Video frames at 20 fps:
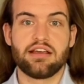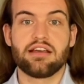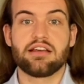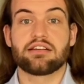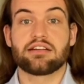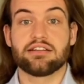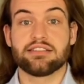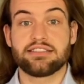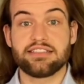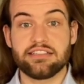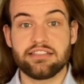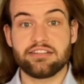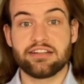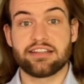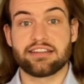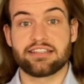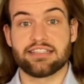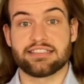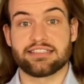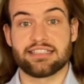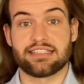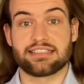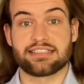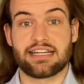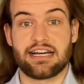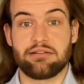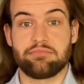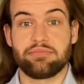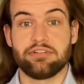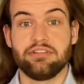Considering this
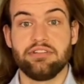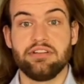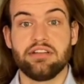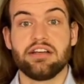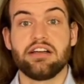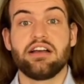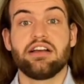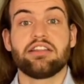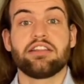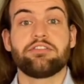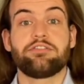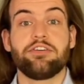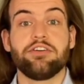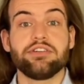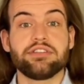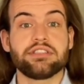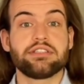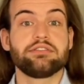example, the first